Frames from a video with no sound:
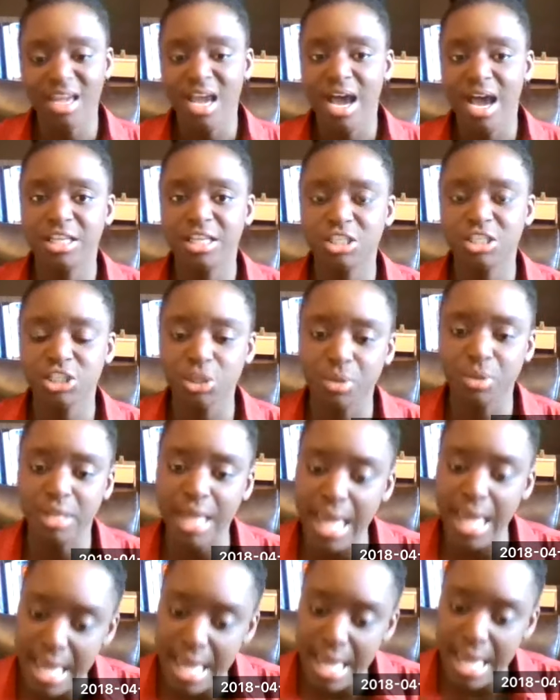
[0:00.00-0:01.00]
And so
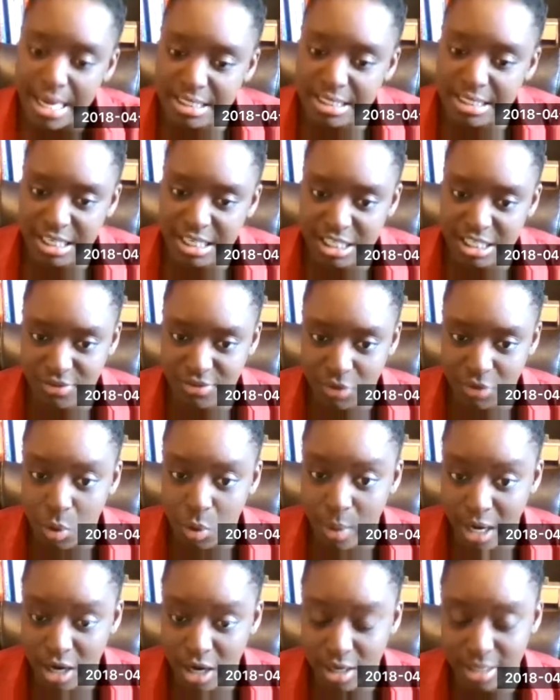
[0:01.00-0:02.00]
the A stands for
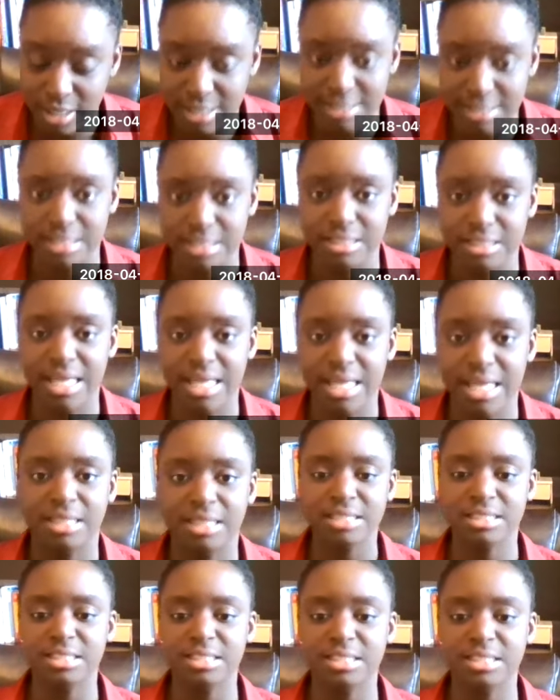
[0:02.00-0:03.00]
awareness. And, and
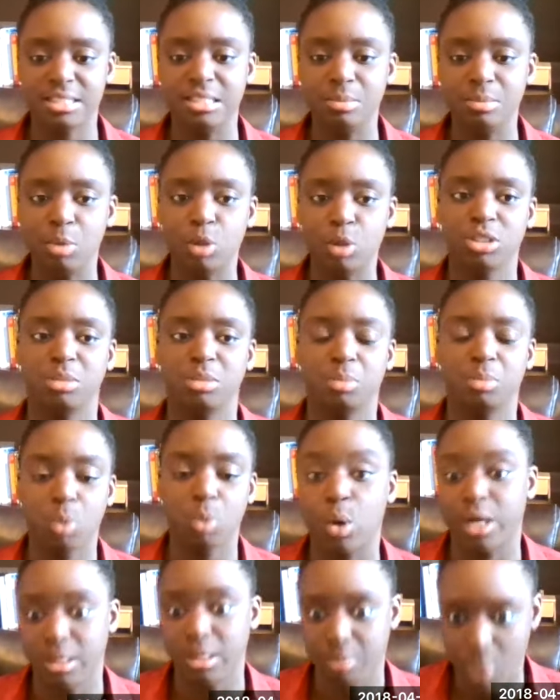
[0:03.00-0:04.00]
this is the most
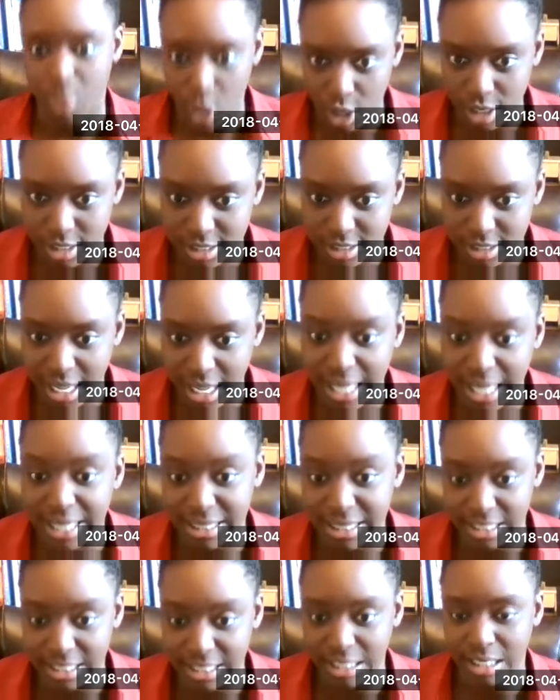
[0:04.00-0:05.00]
important part, I
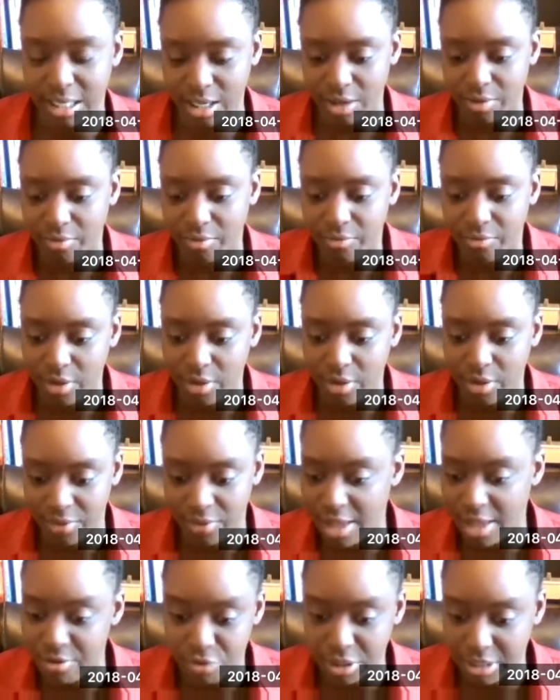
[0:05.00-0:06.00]
think, of, of
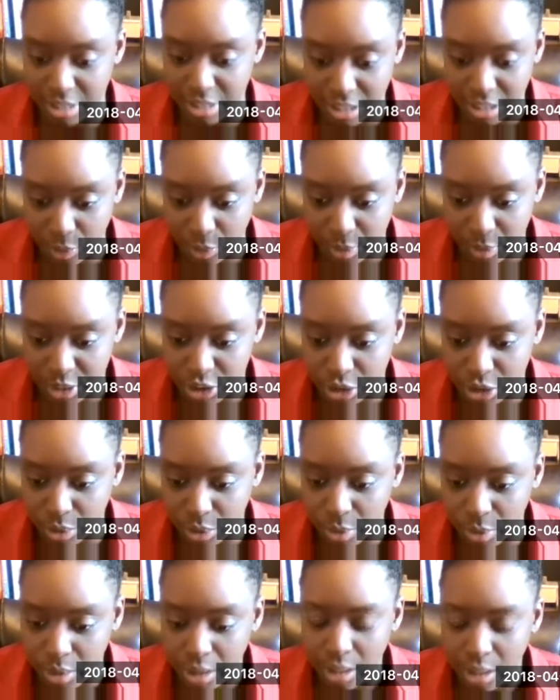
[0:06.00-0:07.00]
everything that we
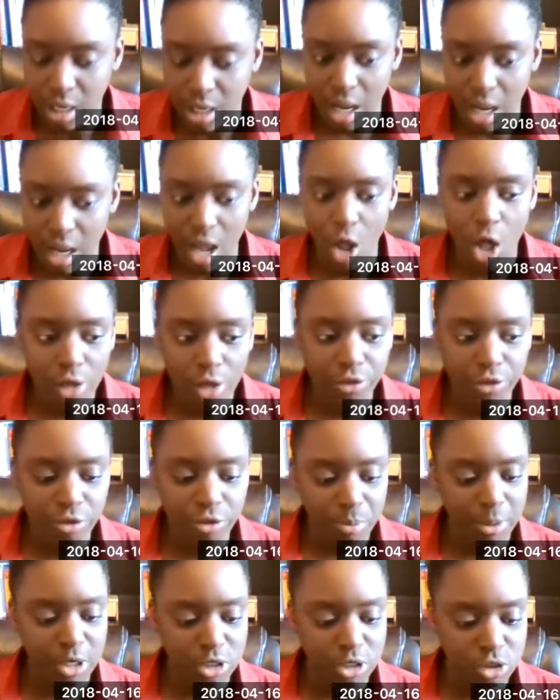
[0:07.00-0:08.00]
do. All
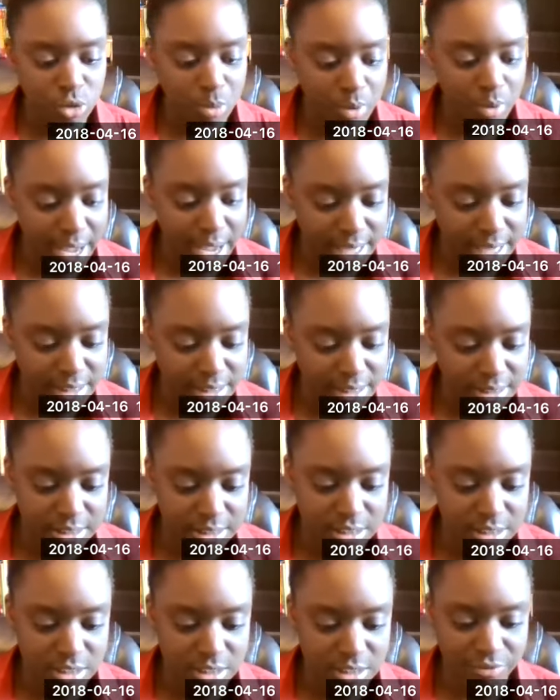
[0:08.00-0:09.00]
spiritual
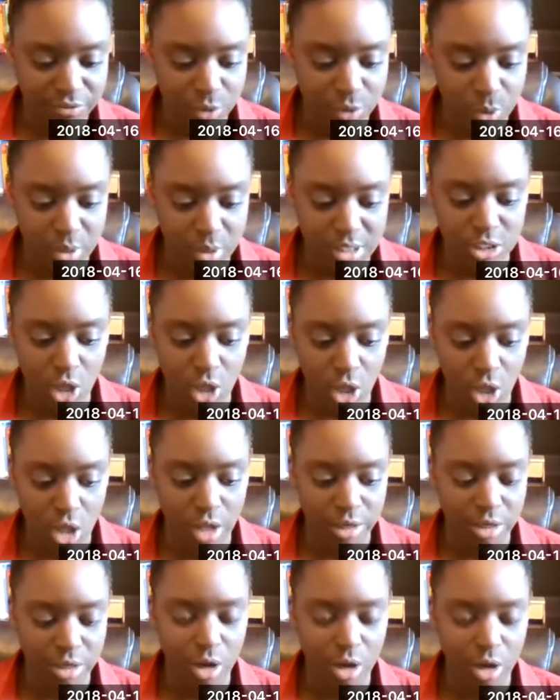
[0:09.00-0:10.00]
practices focus
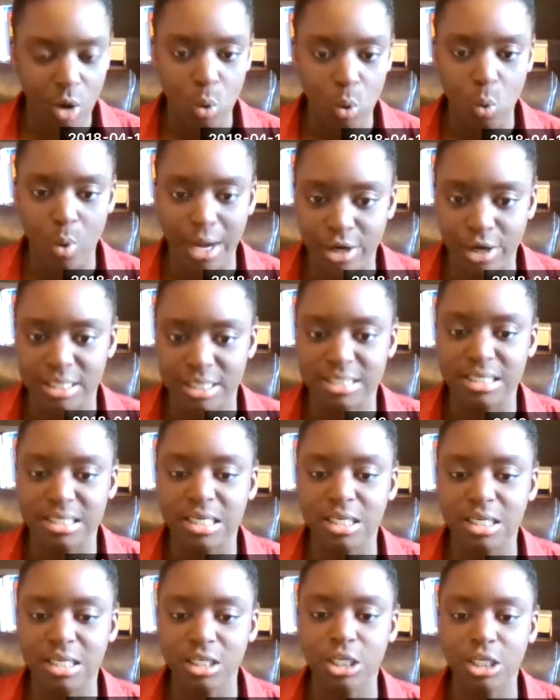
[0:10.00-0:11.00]
on awareness,
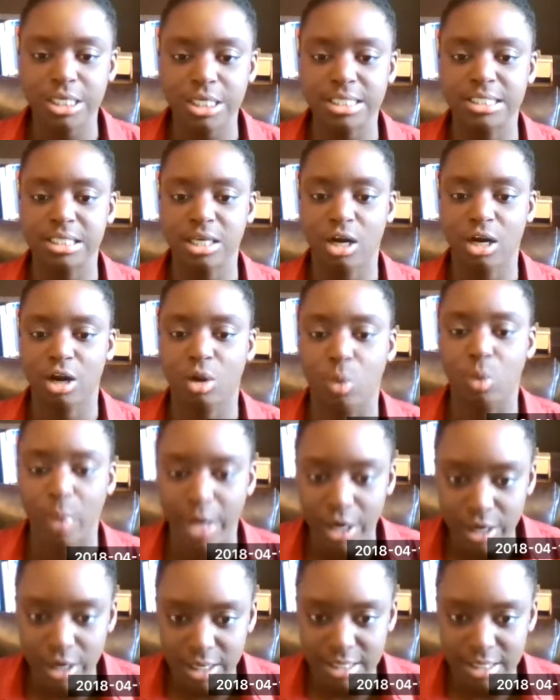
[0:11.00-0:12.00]
increasing our
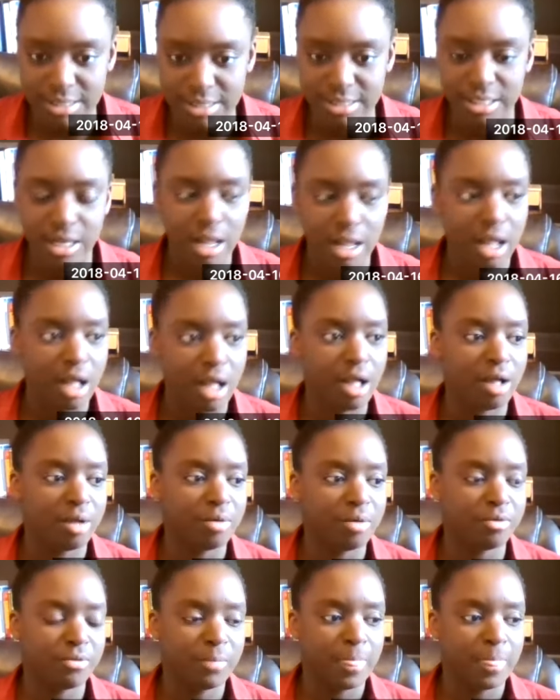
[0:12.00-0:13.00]
awareness
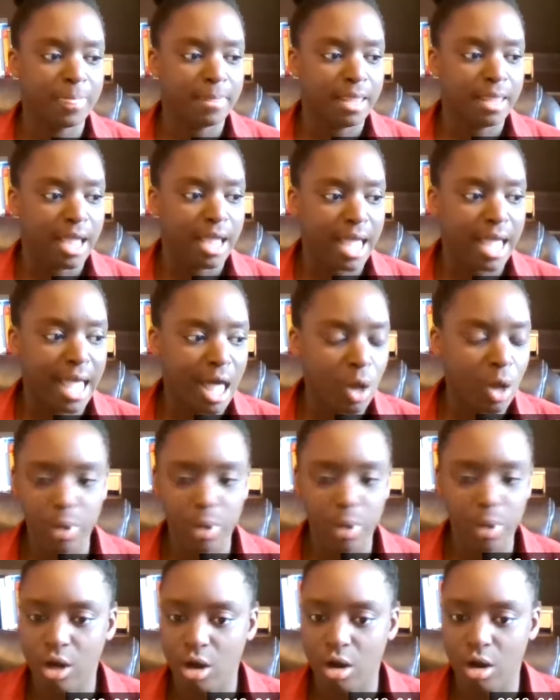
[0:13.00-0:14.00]
of how
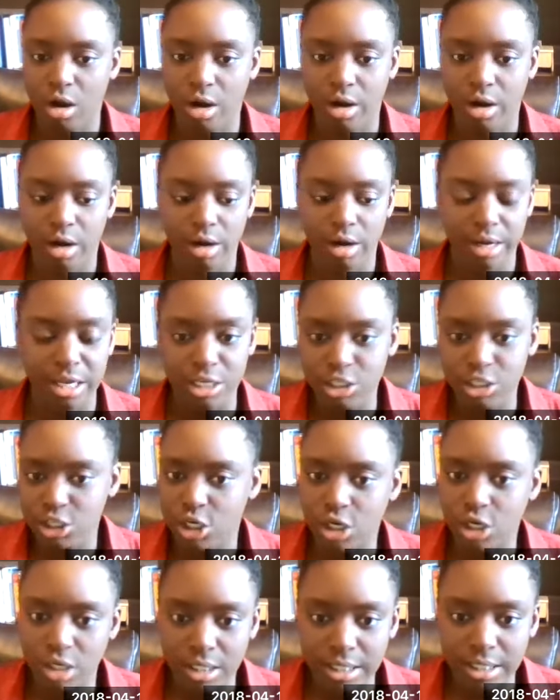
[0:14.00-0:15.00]
we are
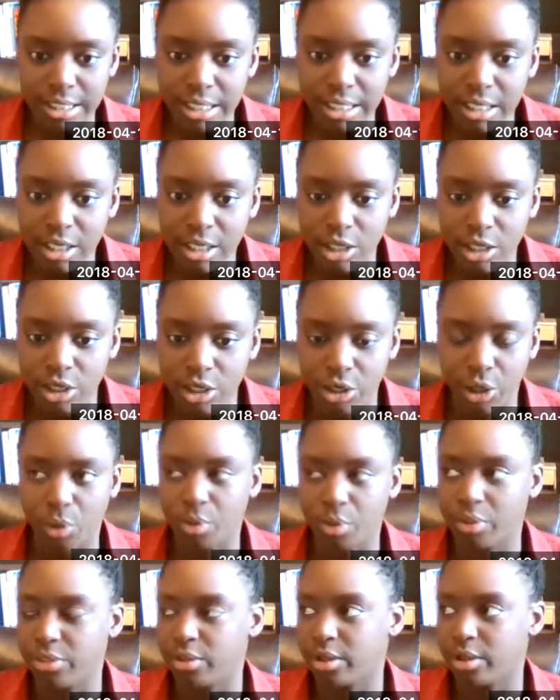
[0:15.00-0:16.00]
internally, you
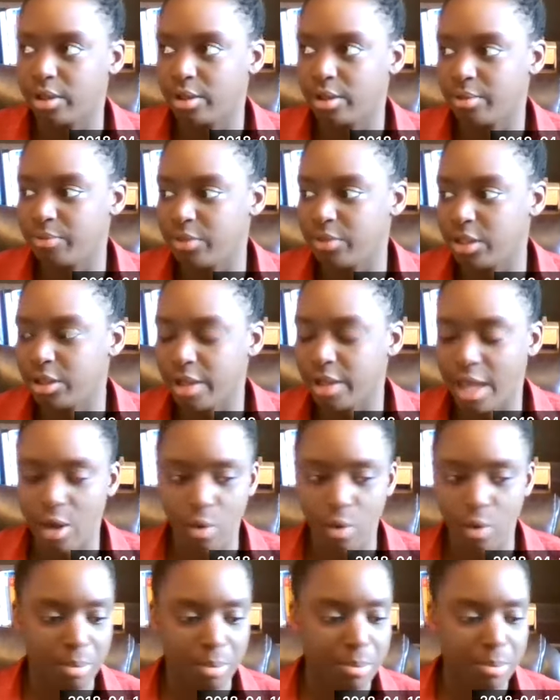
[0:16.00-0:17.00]
know, the, the how
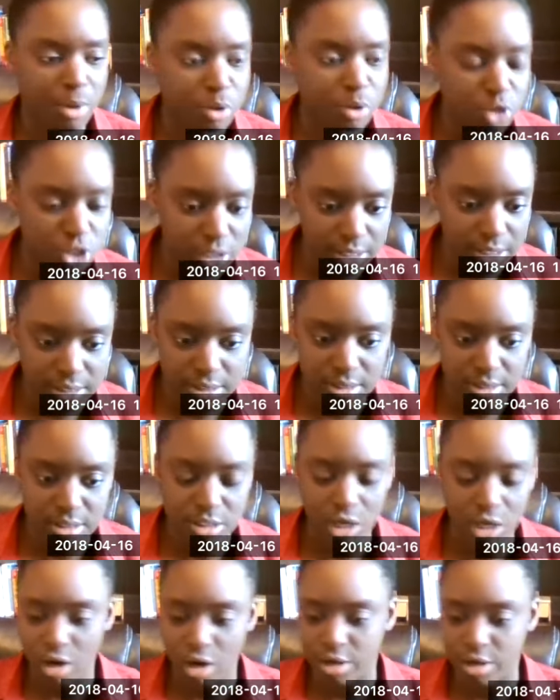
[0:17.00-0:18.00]
our emotions,
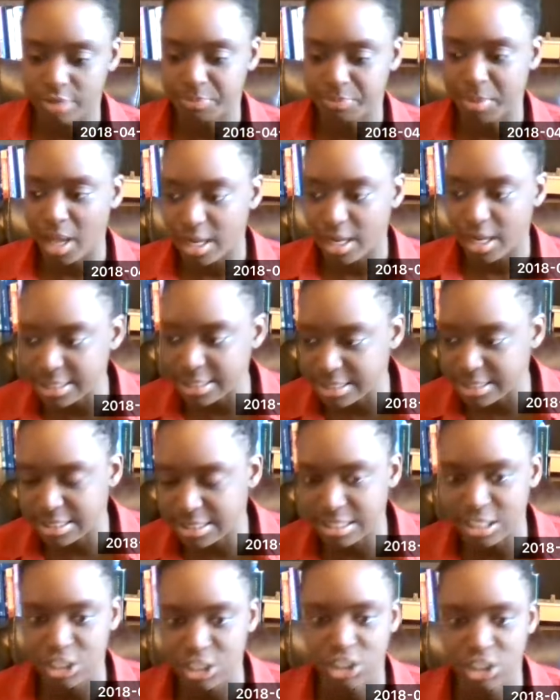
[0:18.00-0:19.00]
our body
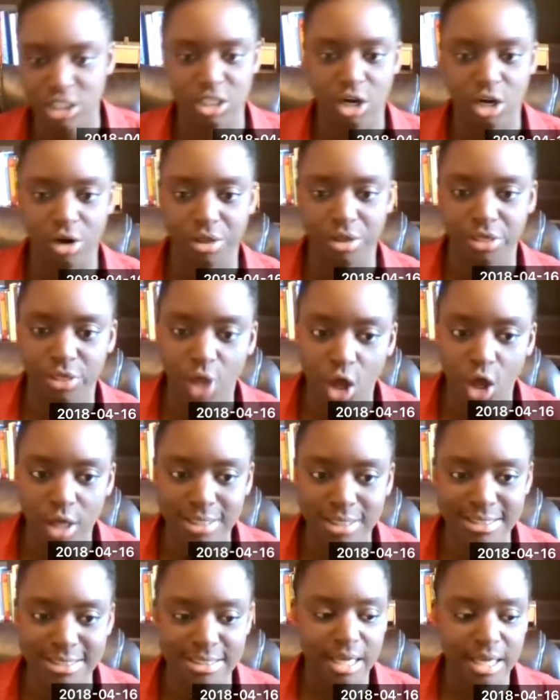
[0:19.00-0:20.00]
sensations, our
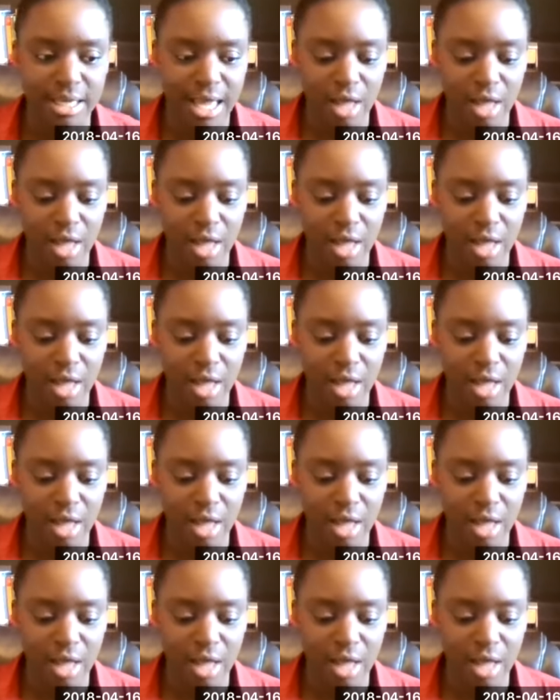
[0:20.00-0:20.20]
thoughts, how